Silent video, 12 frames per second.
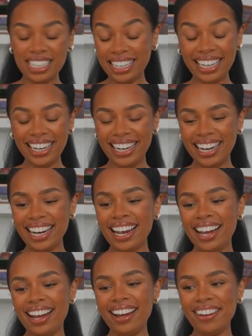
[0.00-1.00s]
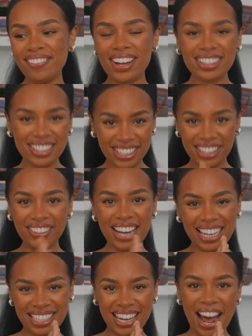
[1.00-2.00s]
clearly. I'll see you
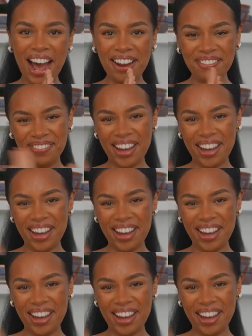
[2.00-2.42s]
next time.